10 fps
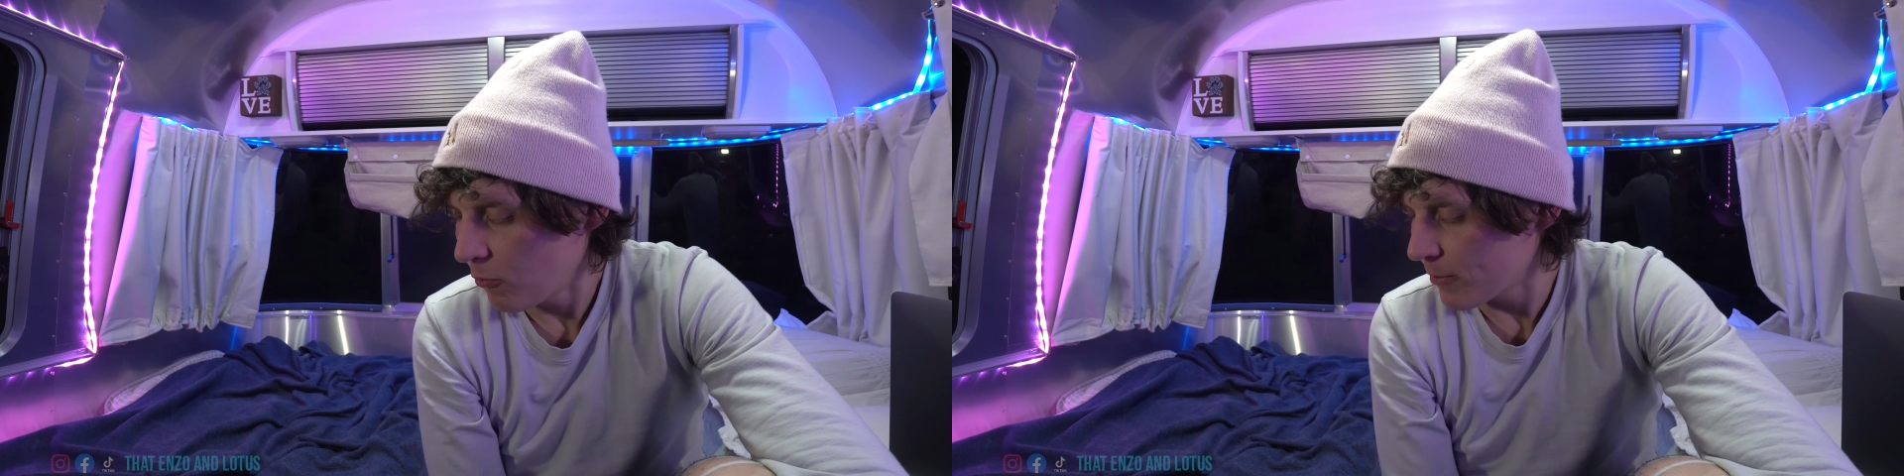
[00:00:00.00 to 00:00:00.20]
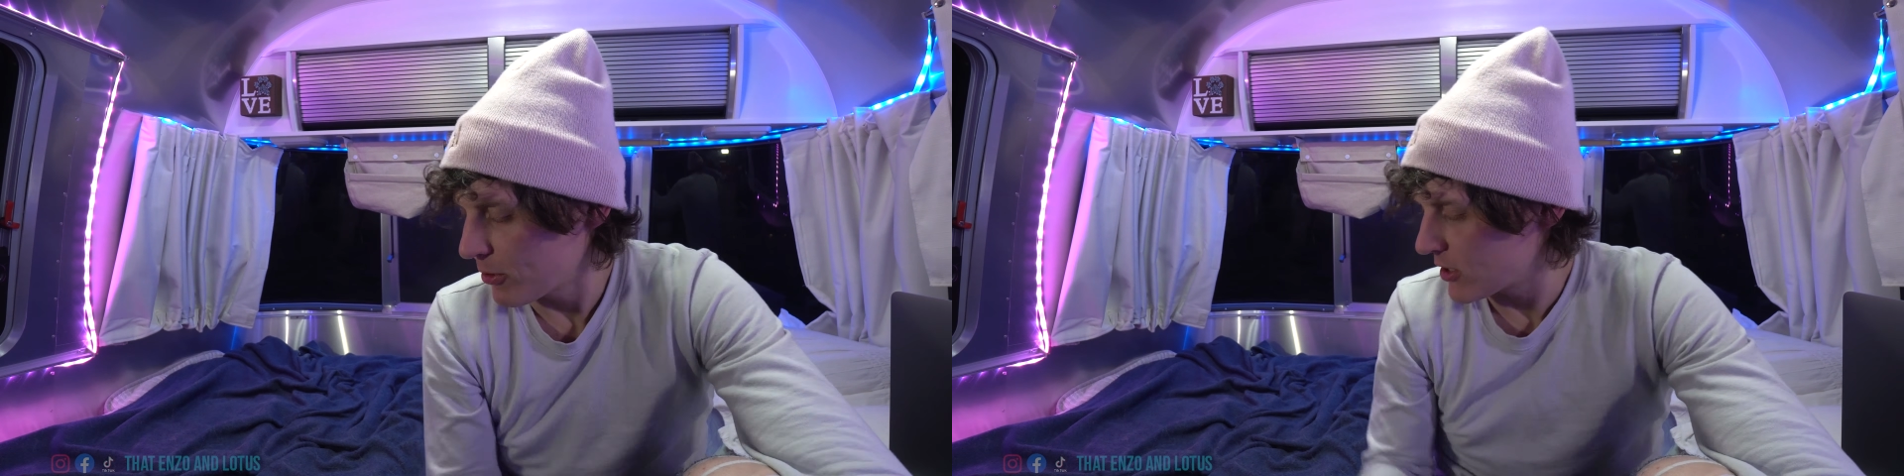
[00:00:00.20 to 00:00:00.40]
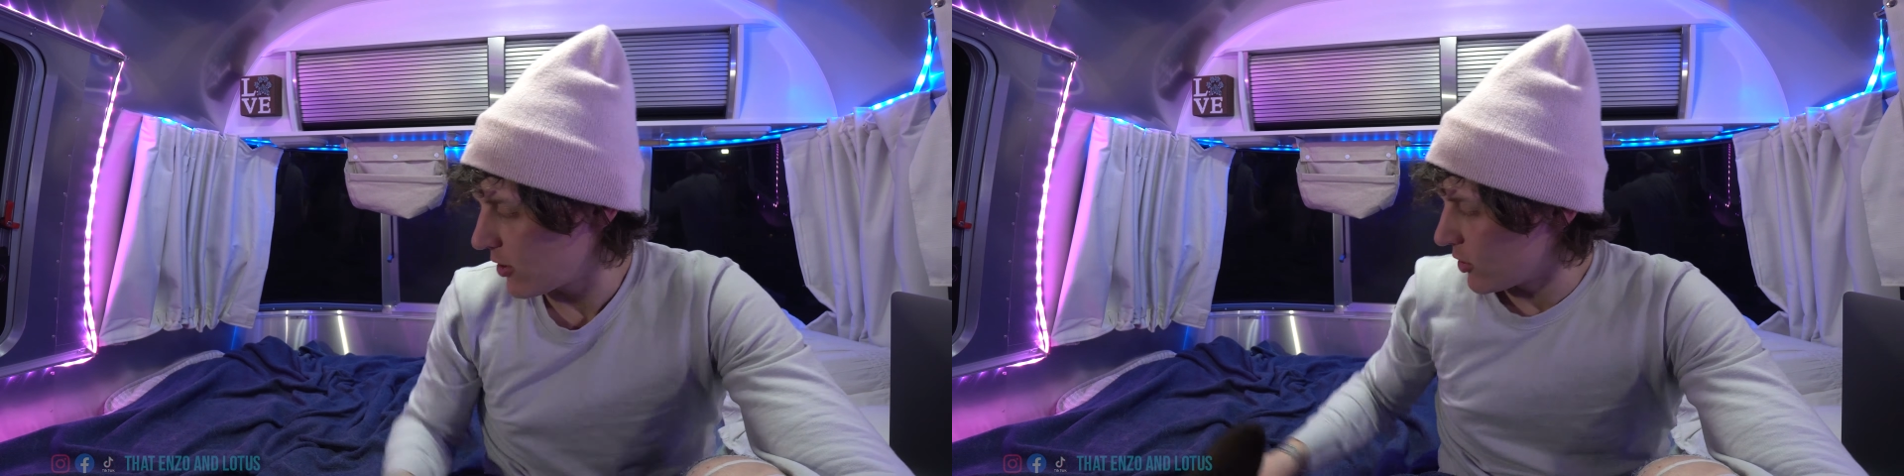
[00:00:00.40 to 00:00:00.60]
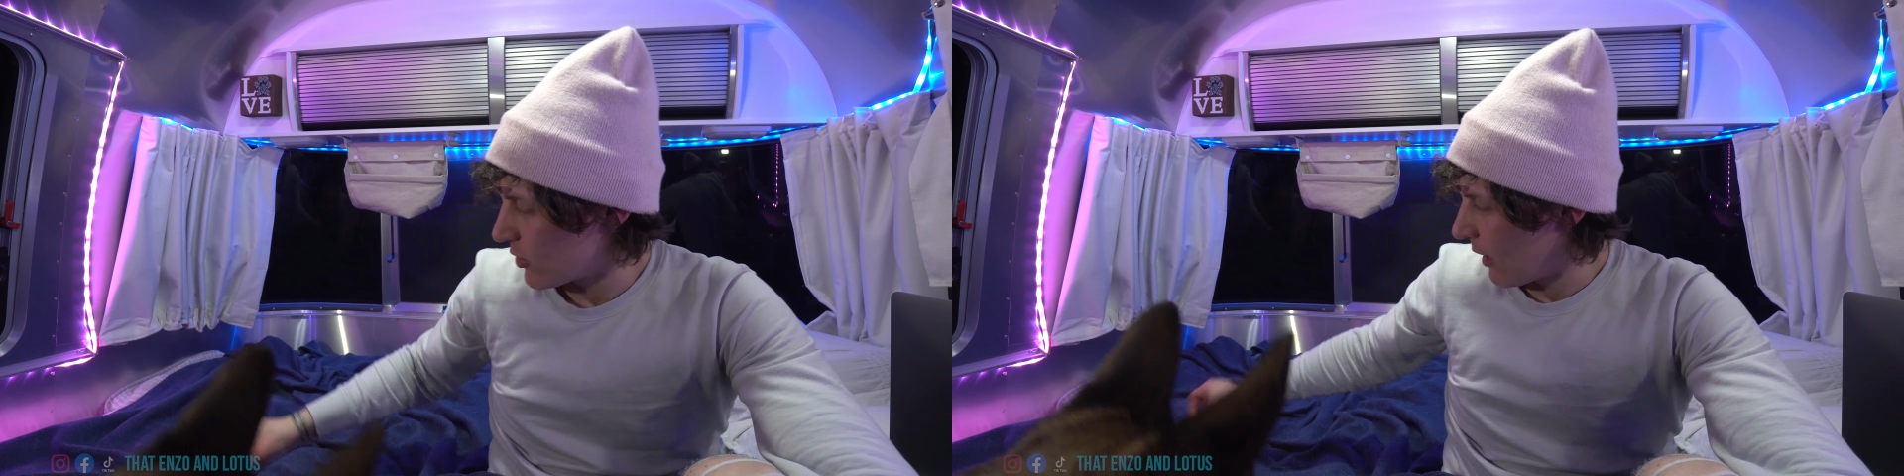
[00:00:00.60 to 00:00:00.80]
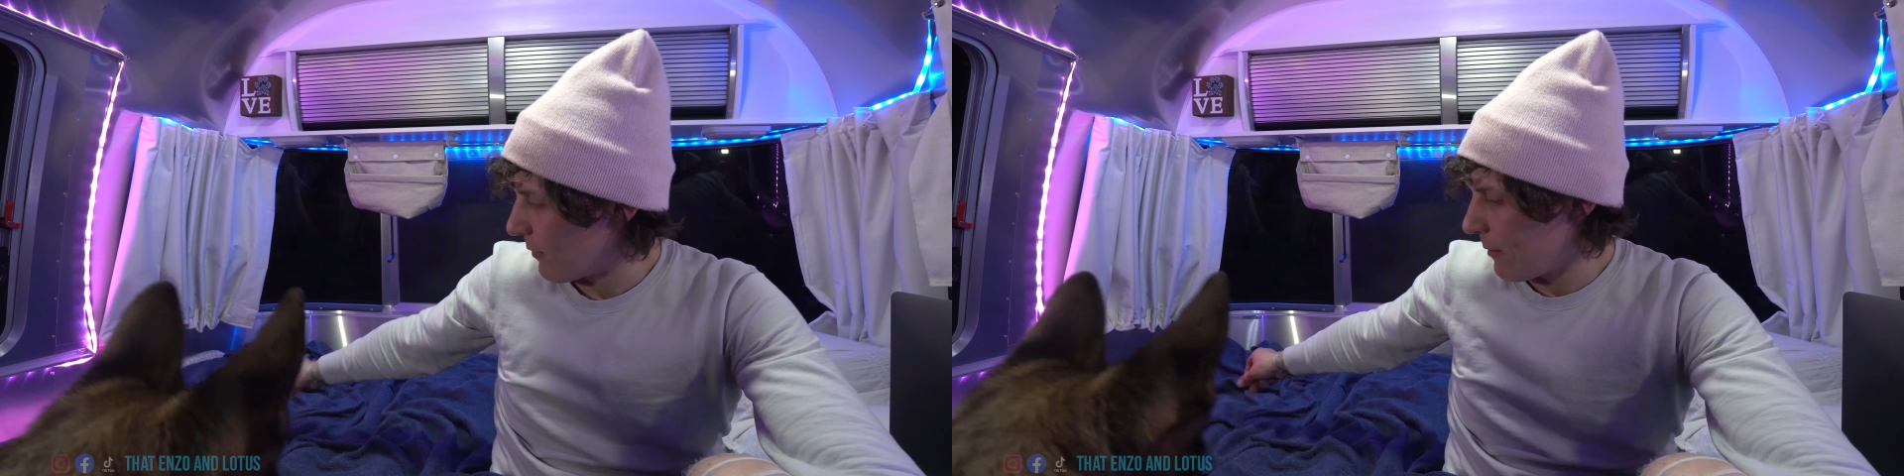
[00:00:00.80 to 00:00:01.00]
What you boys doing?
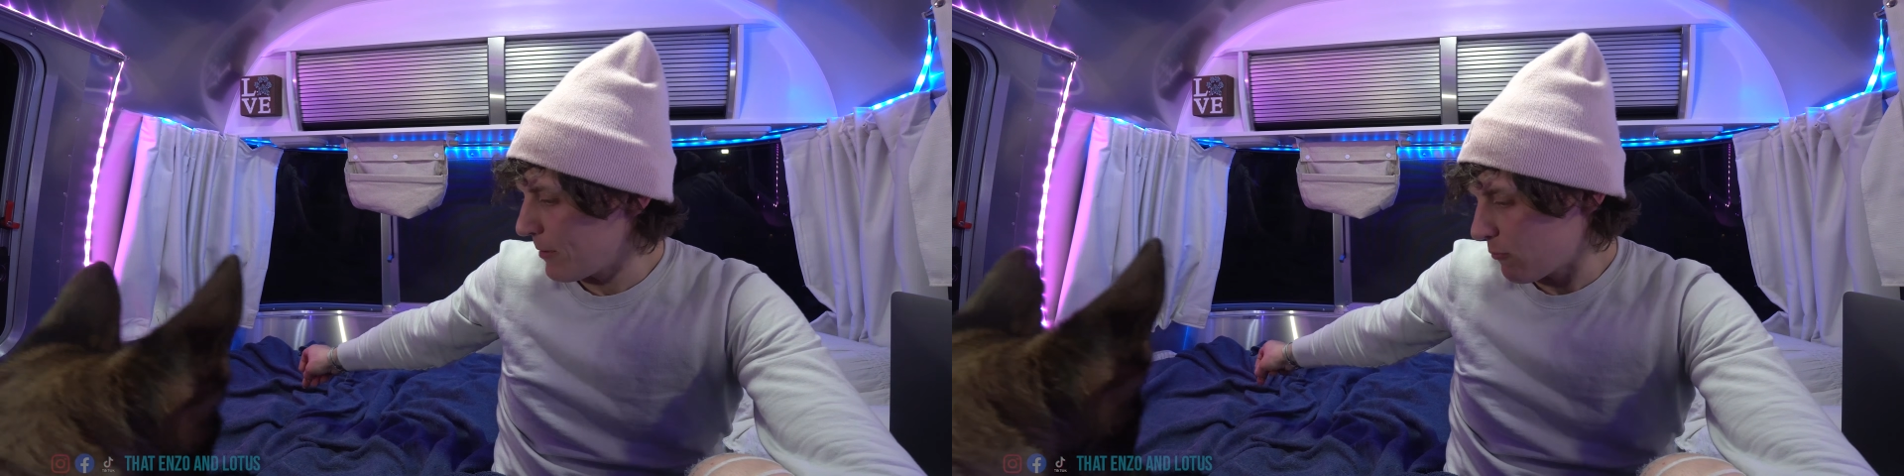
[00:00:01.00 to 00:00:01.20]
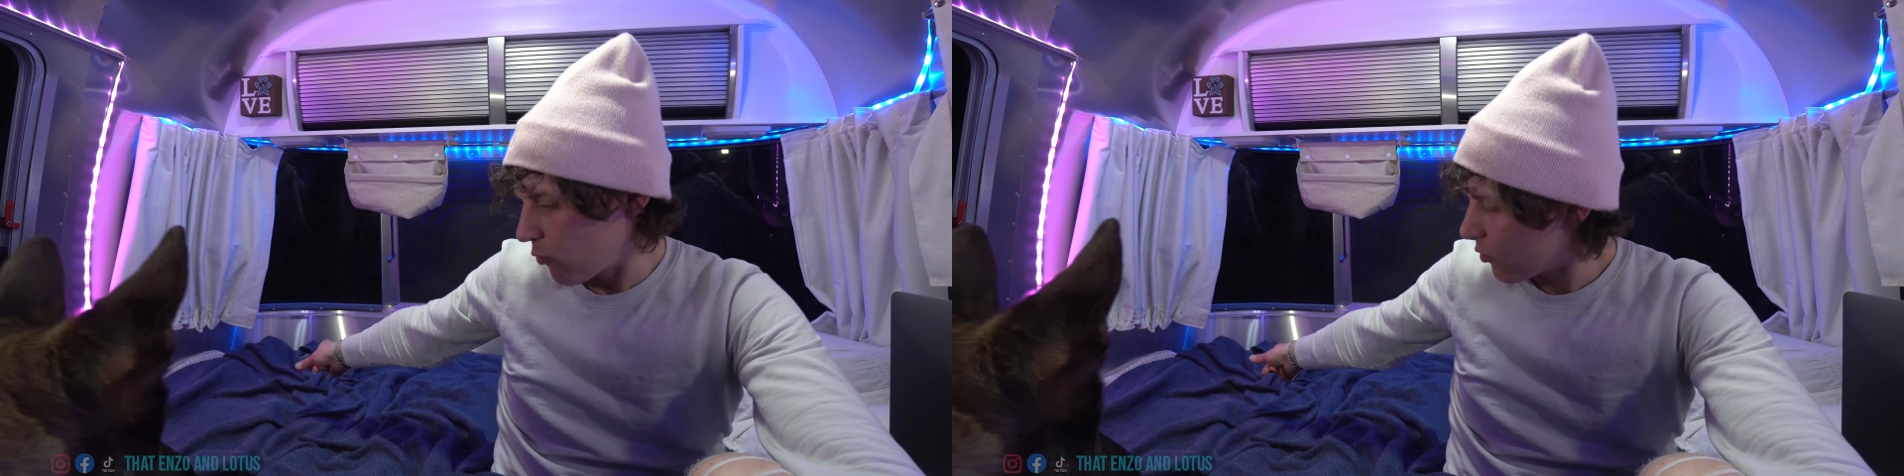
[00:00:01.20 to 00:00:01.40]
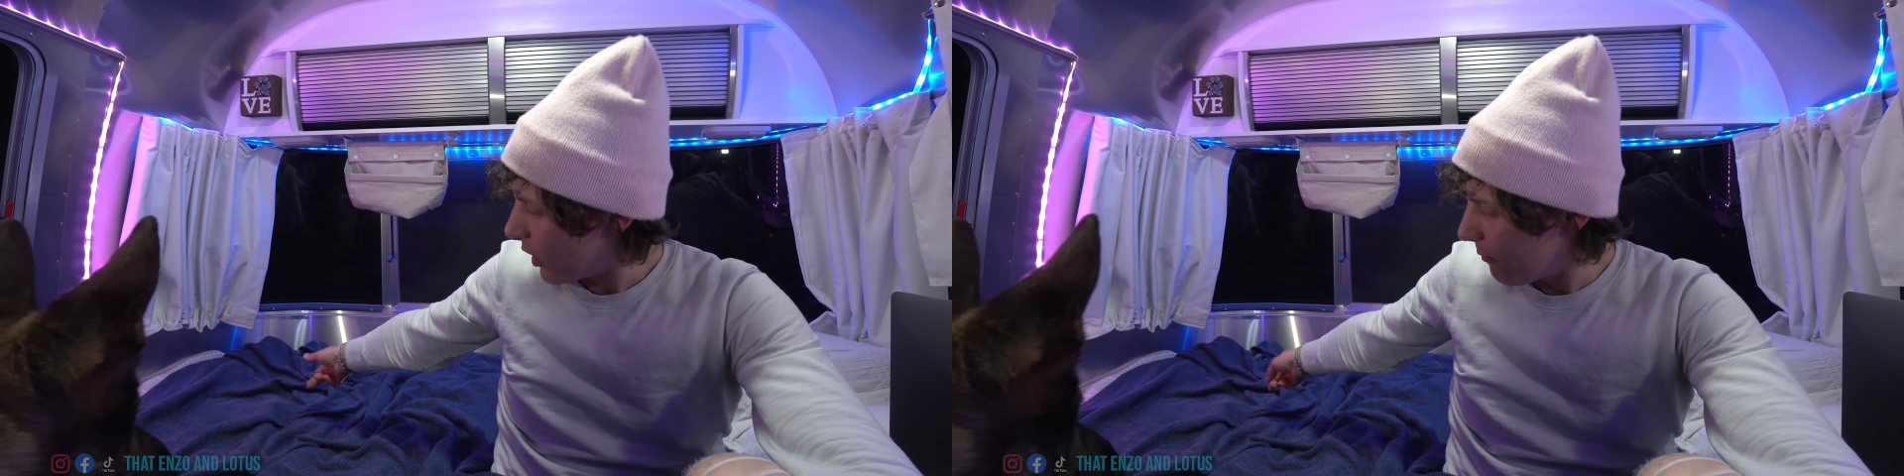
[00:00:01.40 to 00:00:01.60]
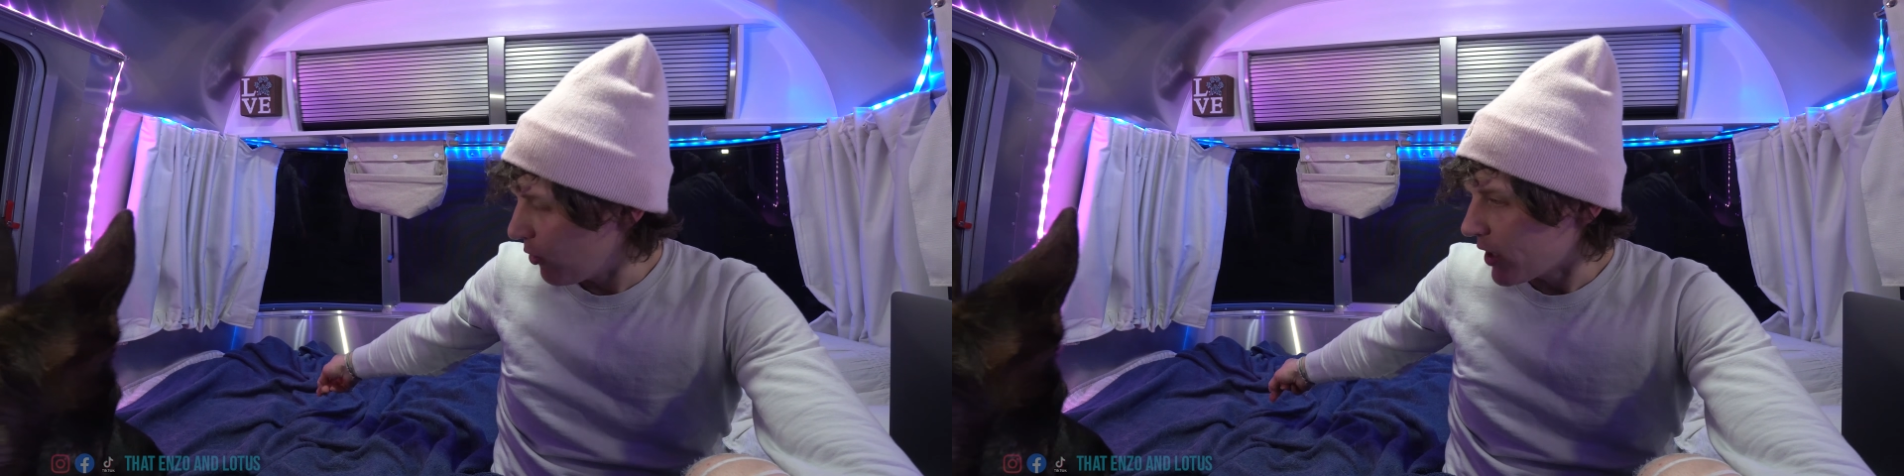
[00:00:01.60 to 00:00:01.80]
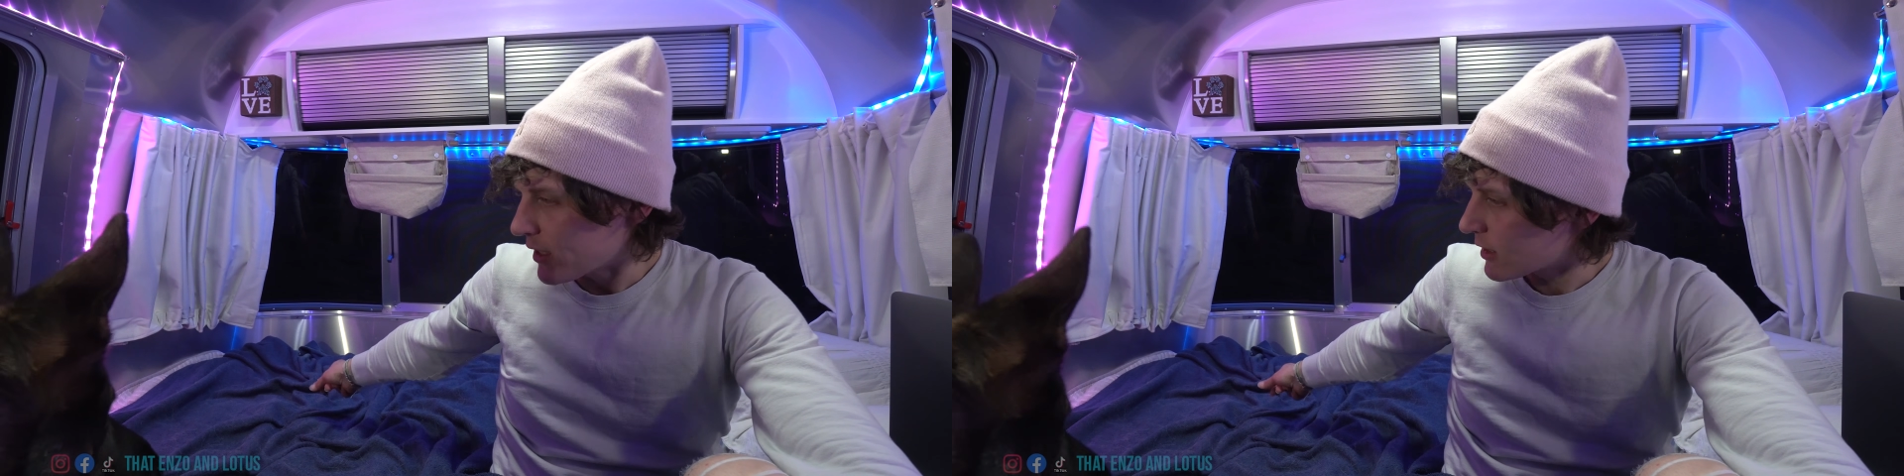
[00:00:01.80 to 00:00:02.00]
You coming up here? Well, come on.